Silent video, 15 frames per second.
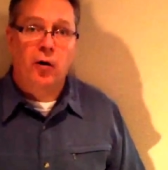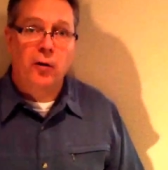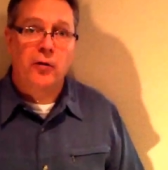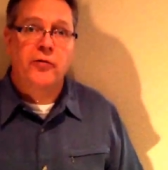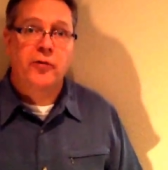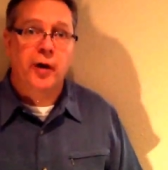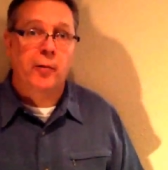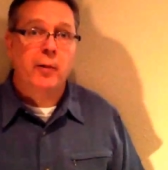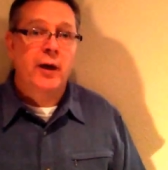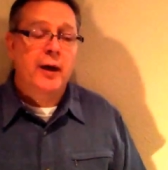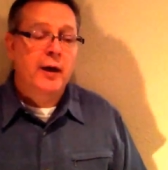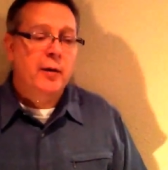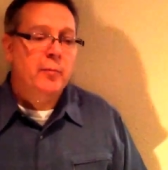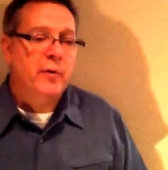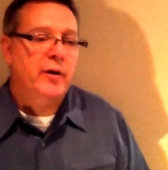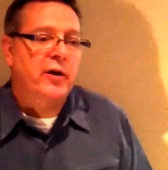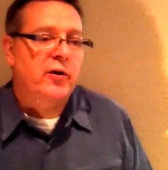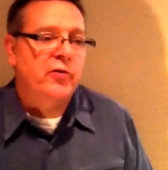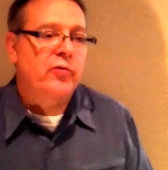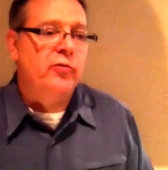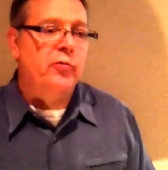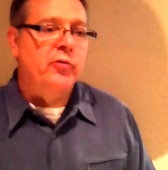All the time.
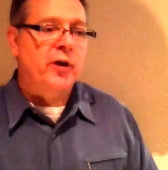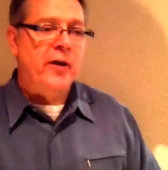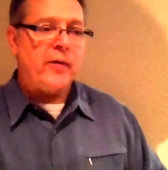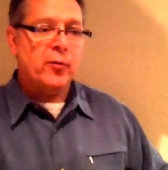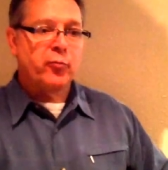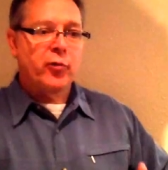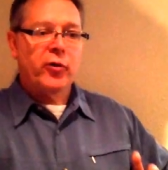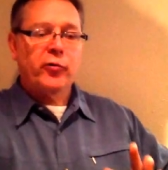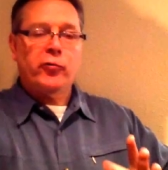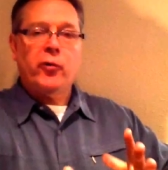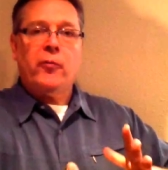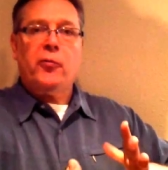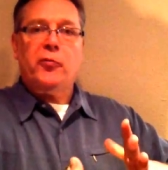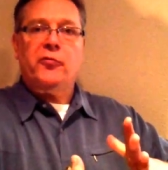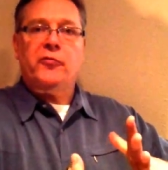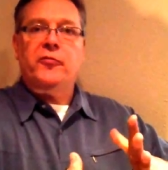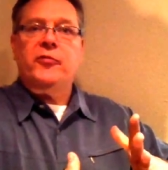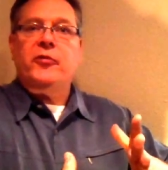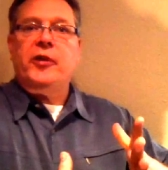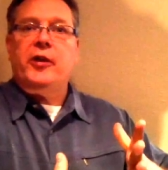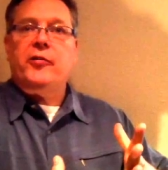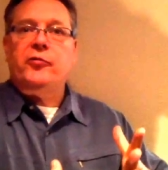Because you're taking the pressure off those
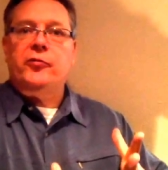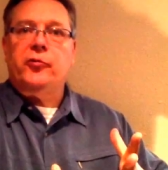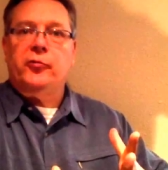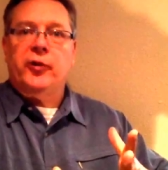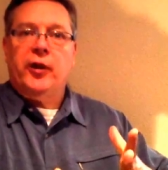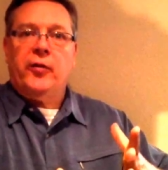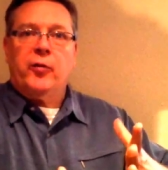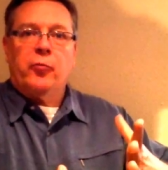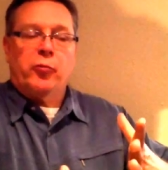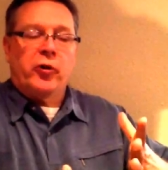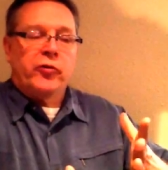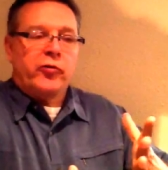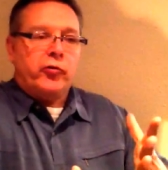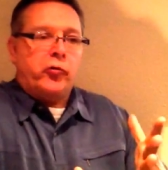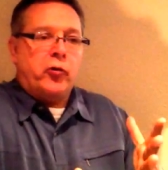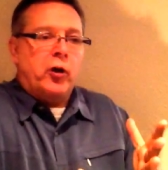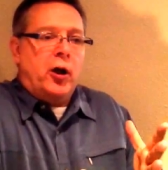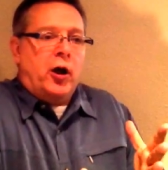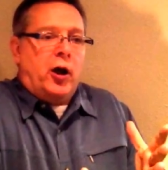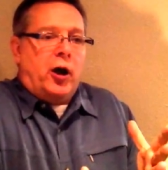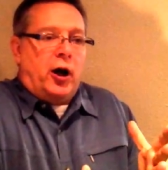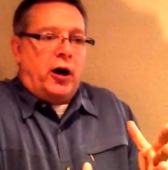facets. You're taking the pressure
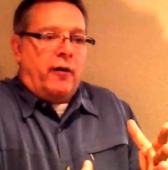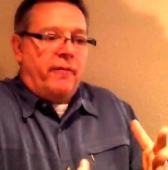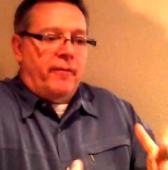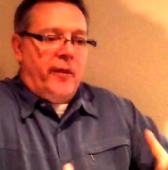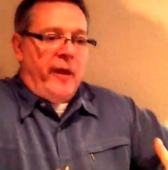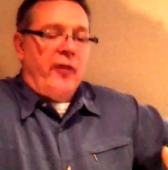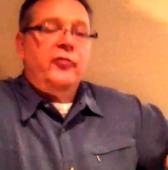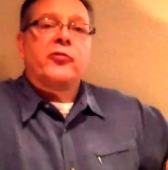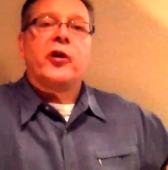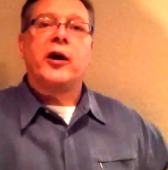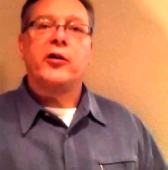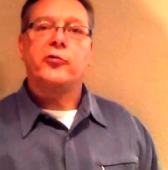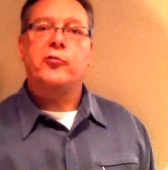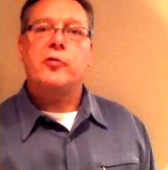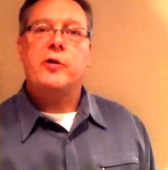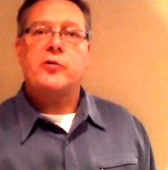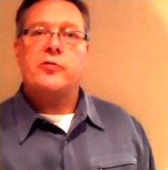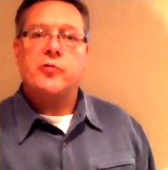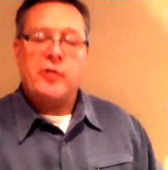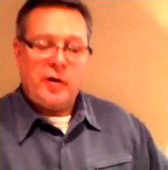off the SI joints.